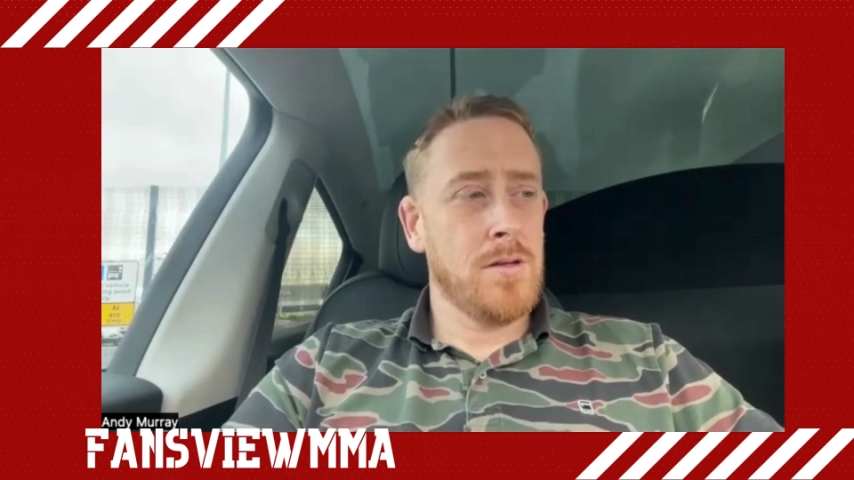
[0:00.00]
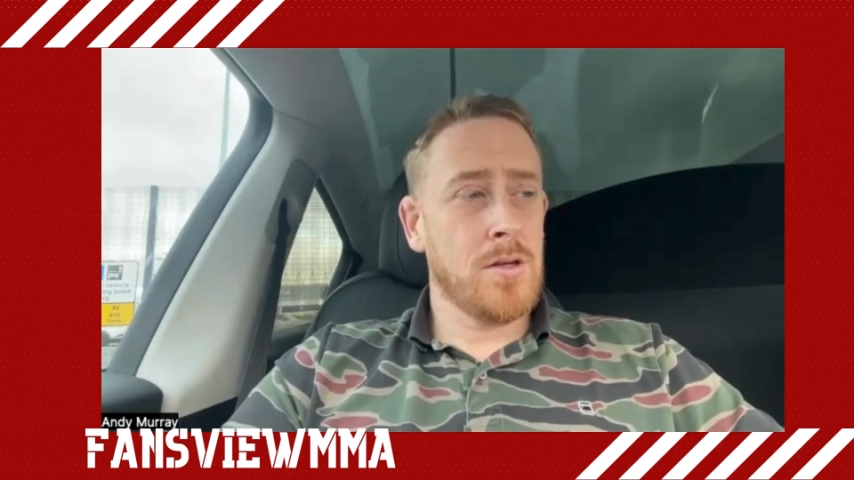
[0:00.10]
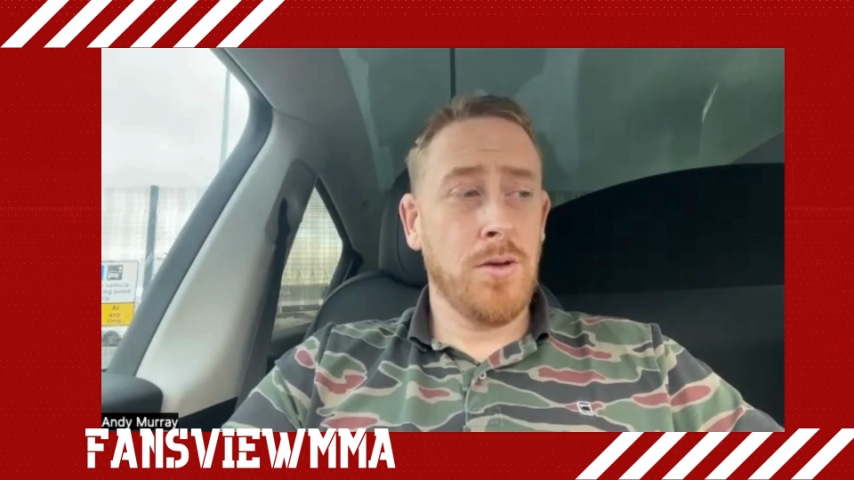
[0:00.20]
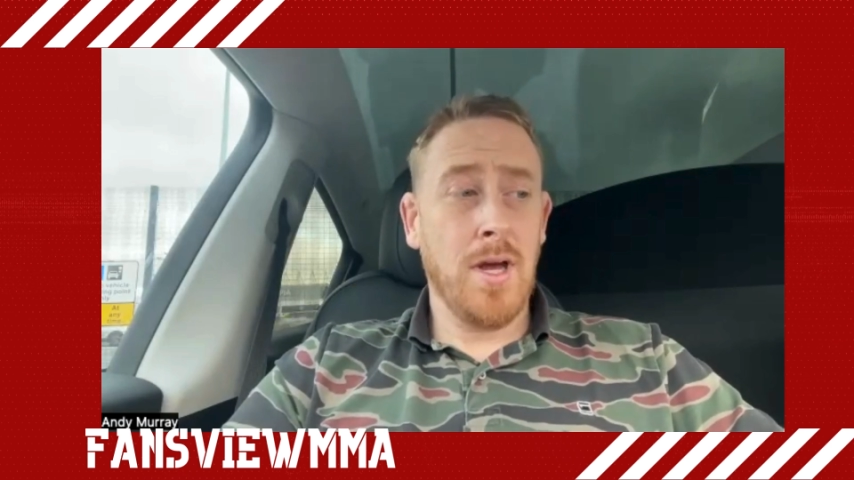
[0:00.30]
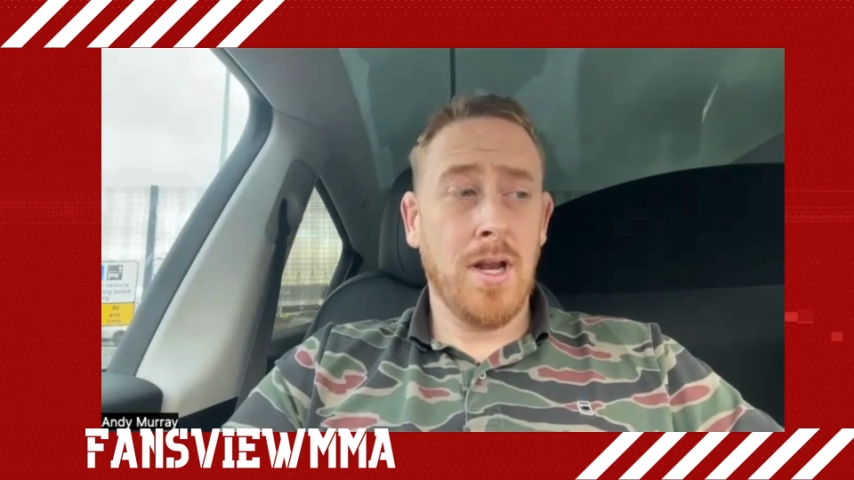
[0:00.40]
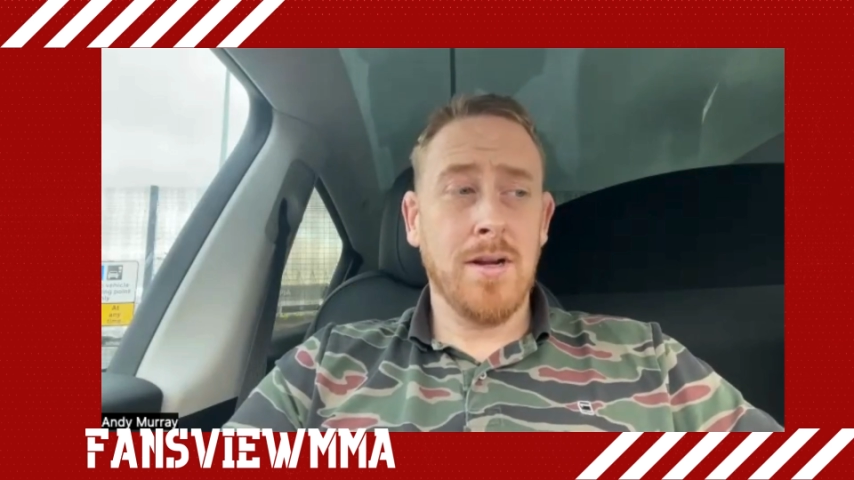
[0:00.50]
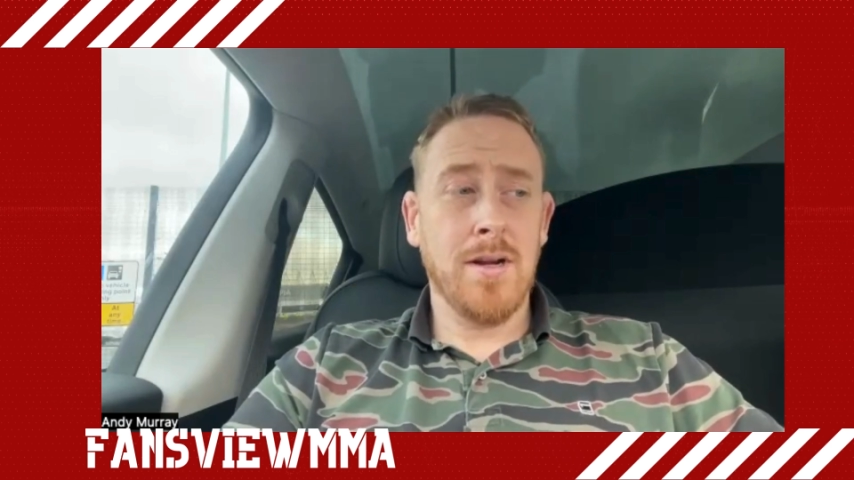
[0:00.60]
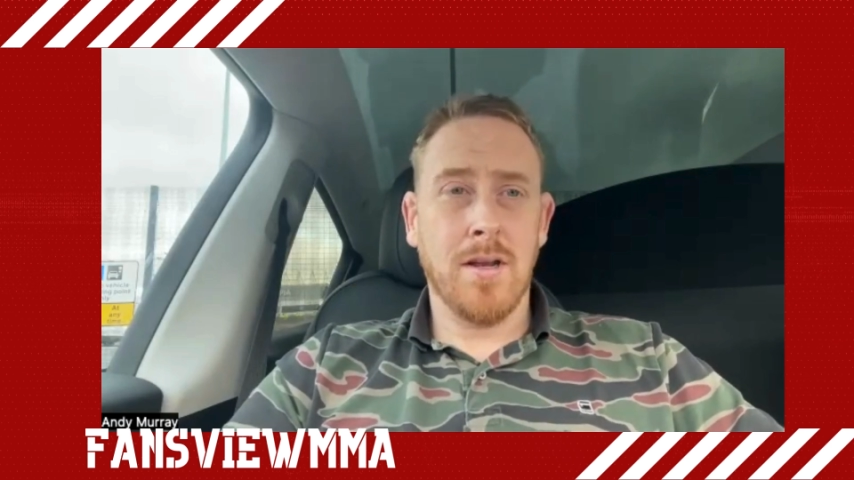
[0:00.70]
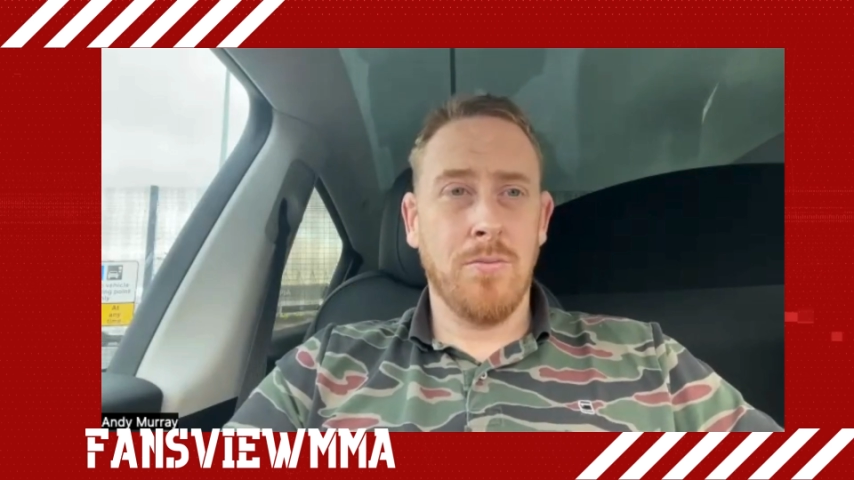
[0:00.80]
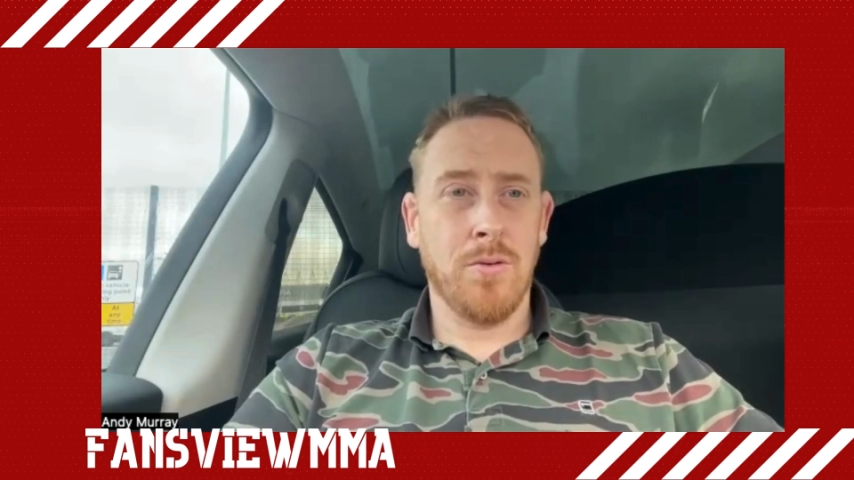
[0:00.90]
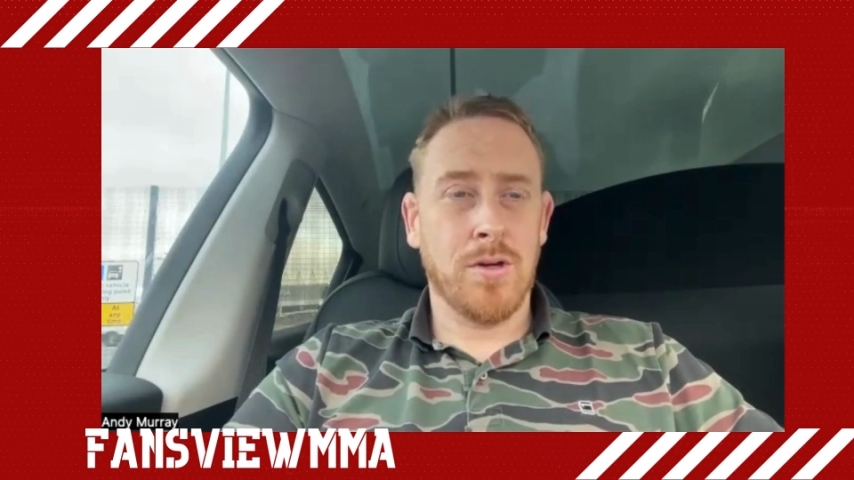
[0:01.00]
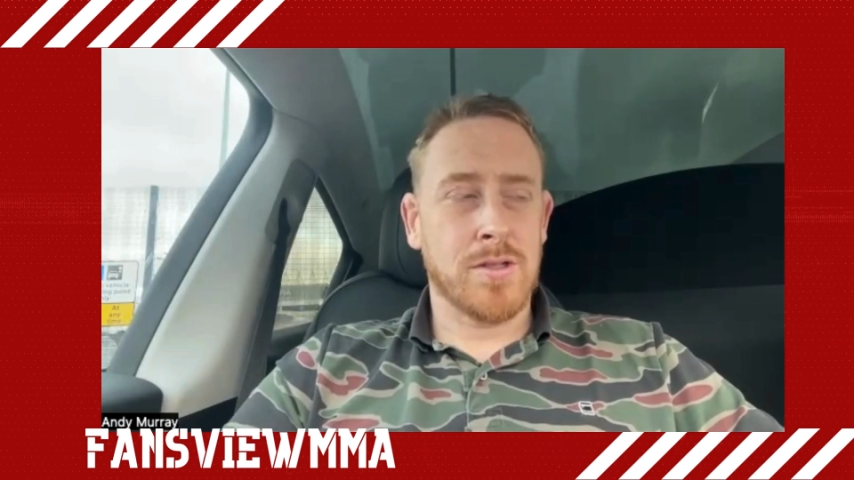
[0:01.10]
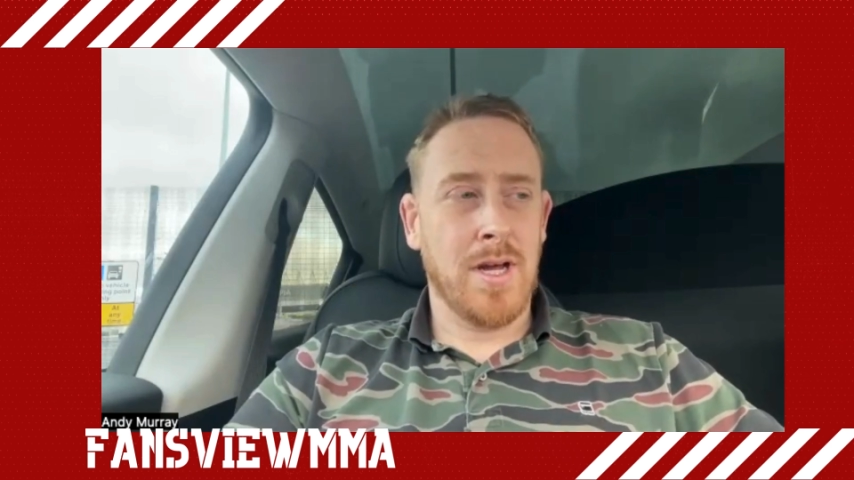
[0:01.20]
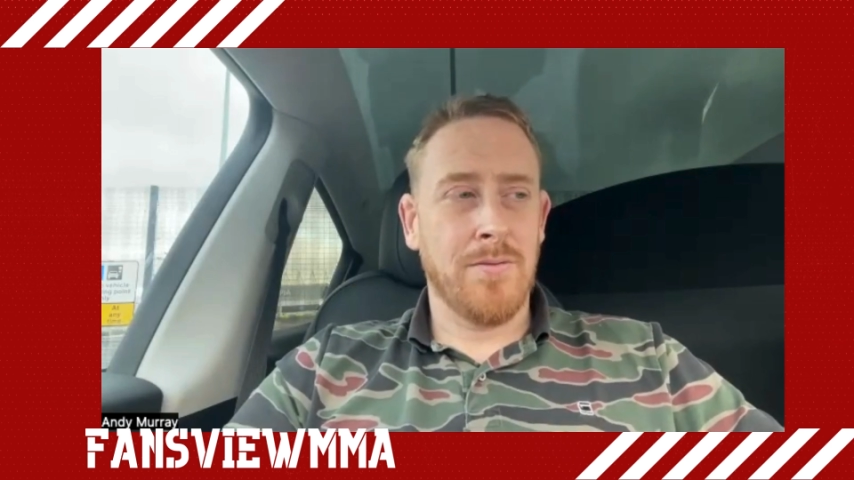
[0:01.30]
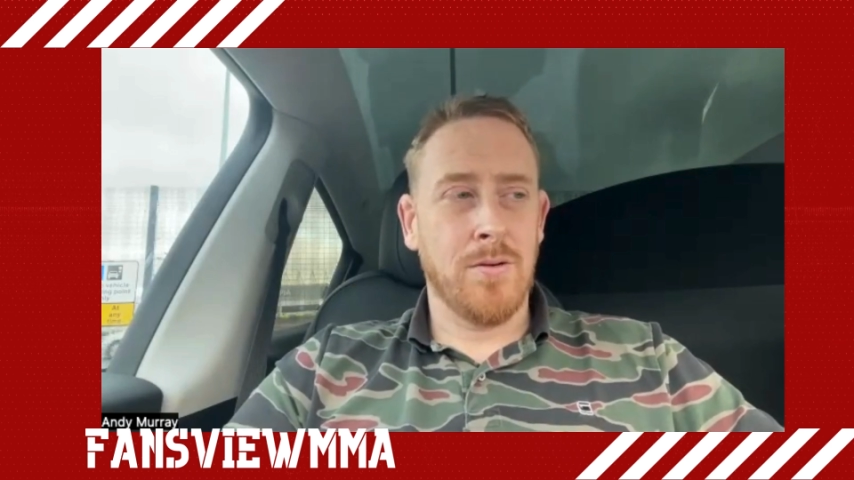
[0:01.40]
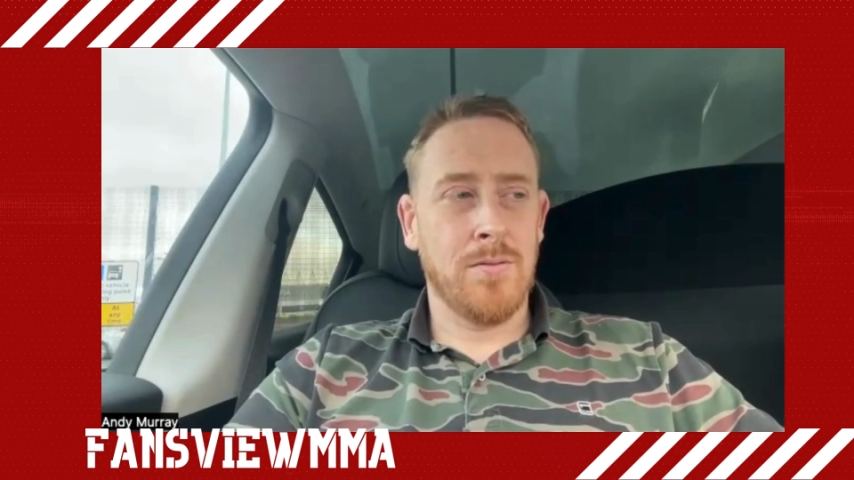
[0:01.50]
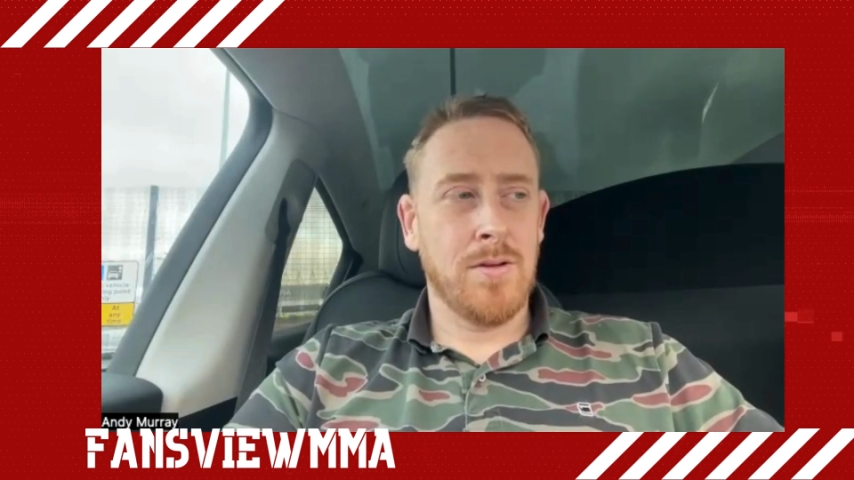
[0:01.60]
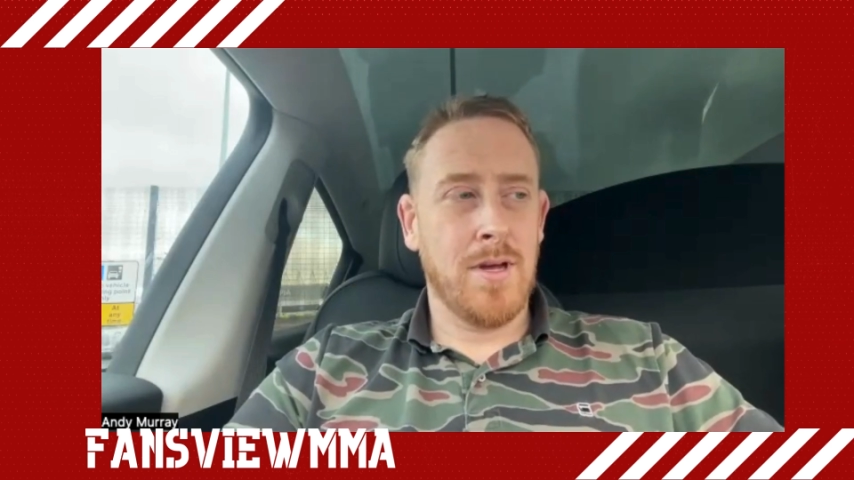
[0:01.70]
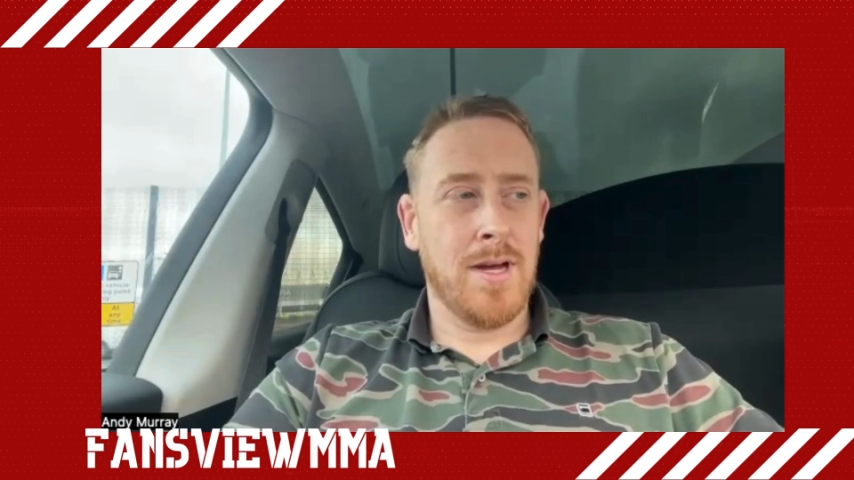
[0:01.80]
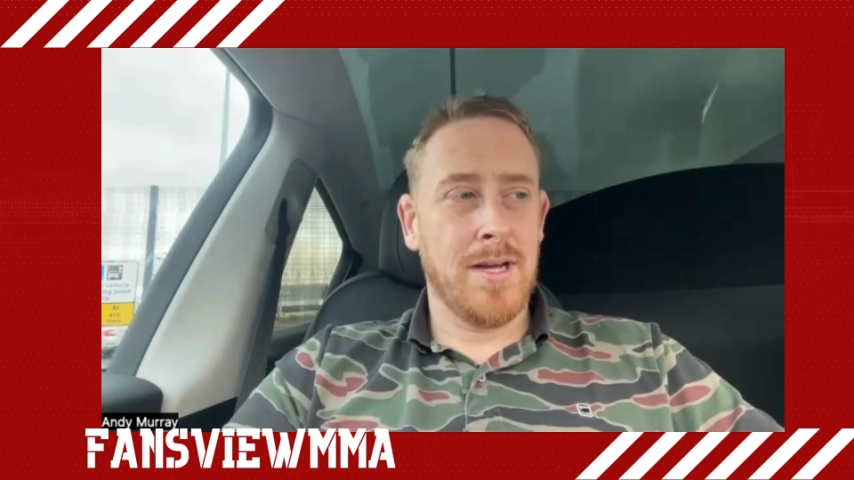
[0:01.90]
So yeah, learned a lot with Gustavo,
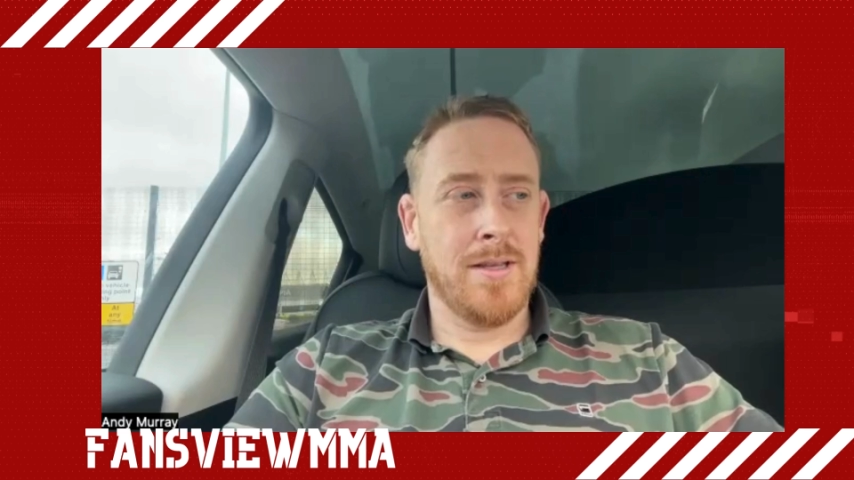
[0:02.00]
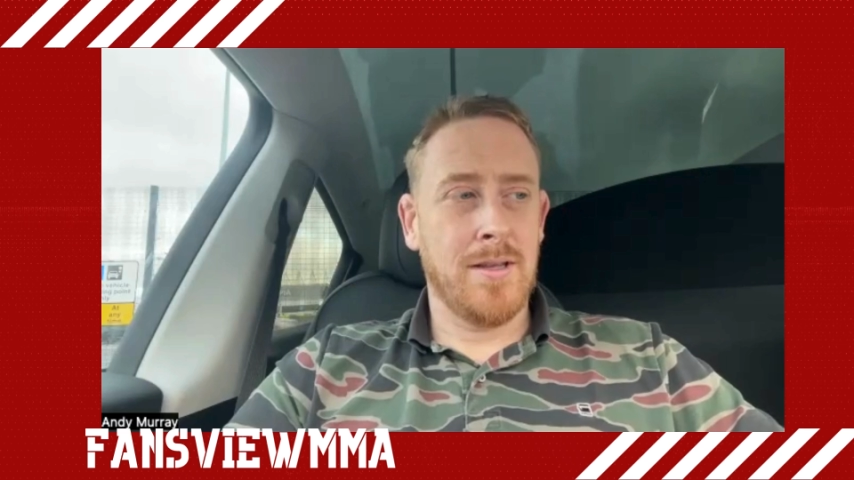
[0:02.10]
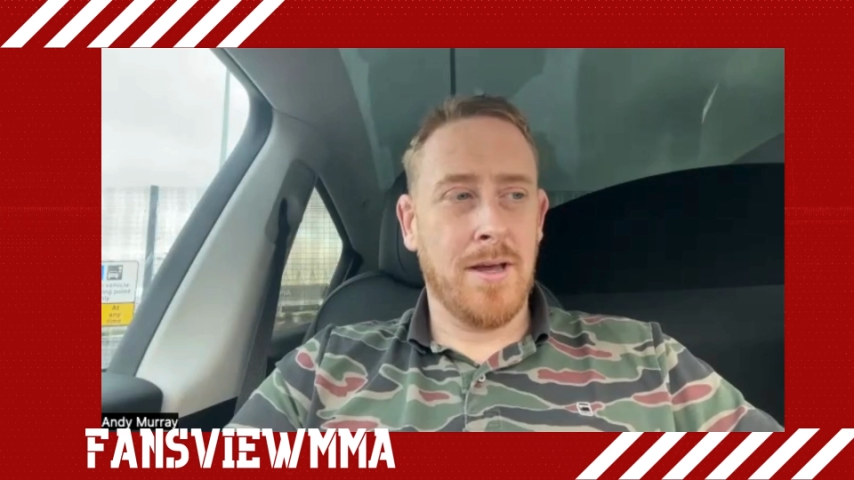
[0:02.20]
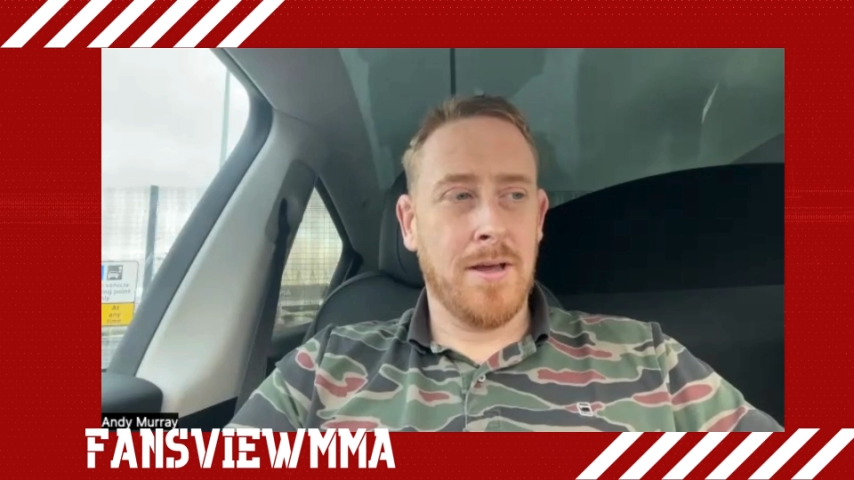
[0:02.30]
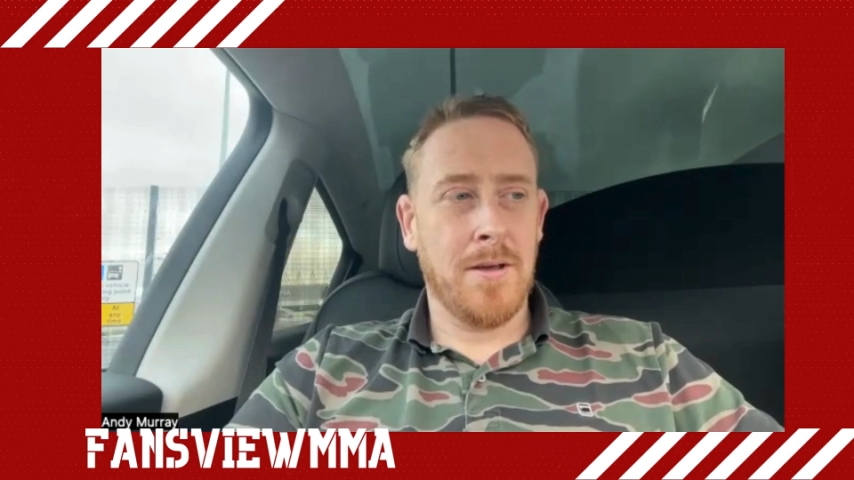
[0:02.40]
and